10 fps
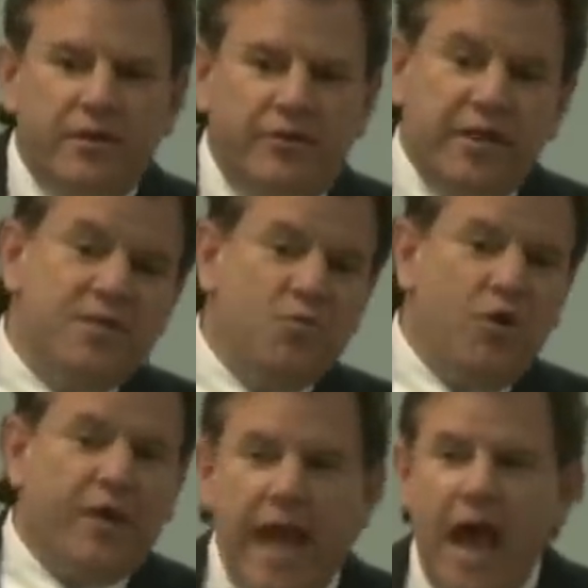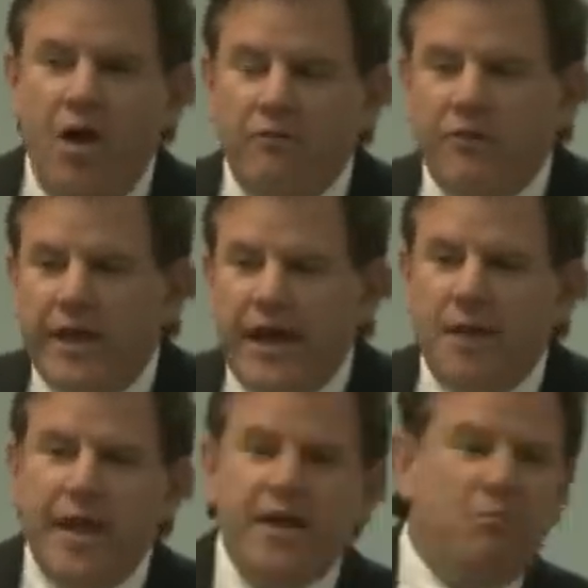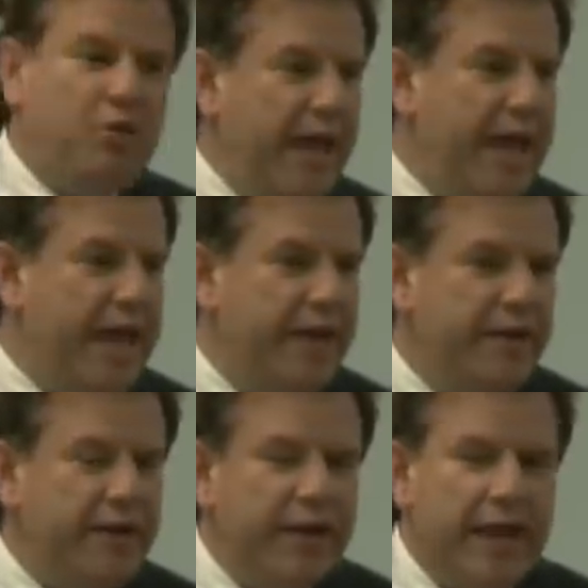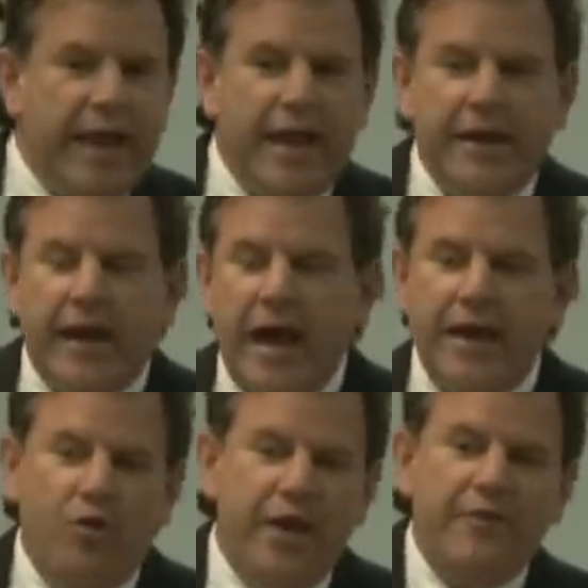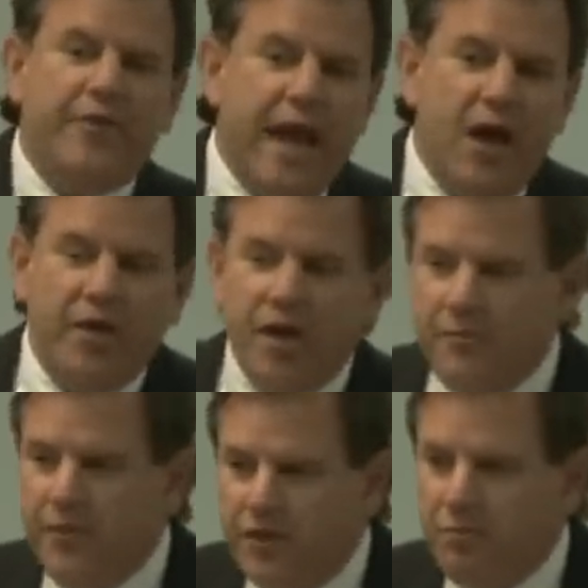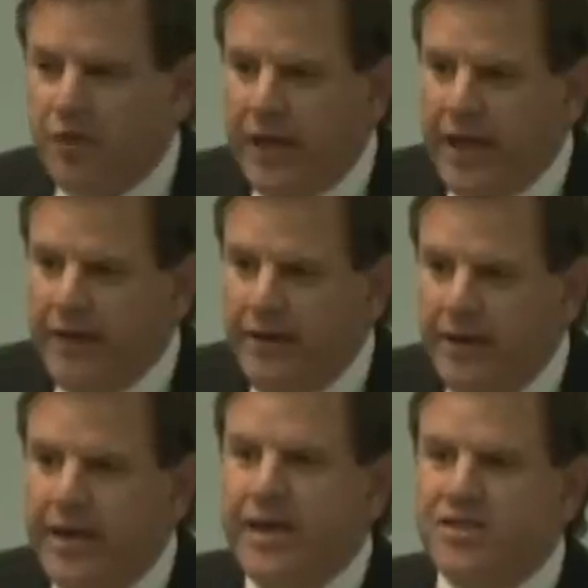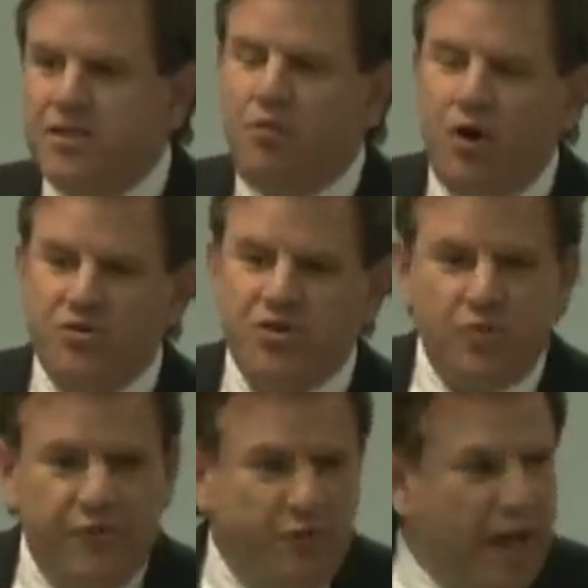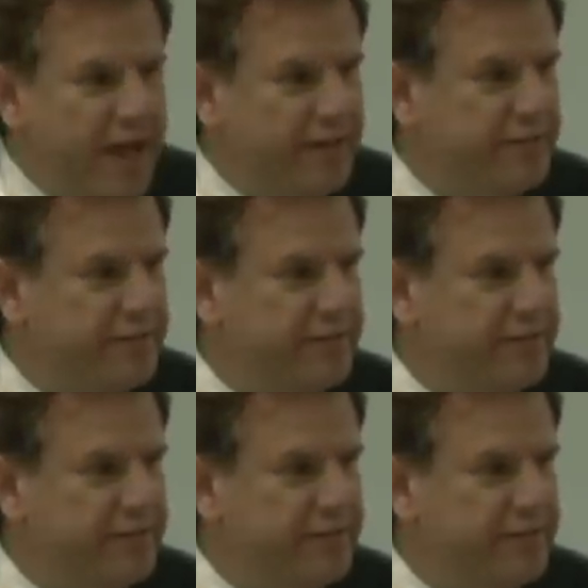doesn't work out and I make a plan and I don't have the outcome that the plan is supposed to reflect,